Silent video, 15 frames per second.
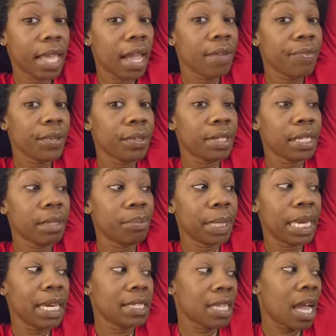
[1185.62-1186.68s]
I feel good
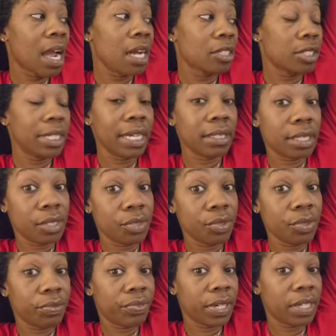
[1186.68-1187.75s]
because I actually got that
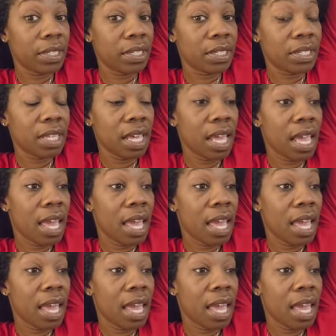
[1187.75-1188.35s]
drawer fixed.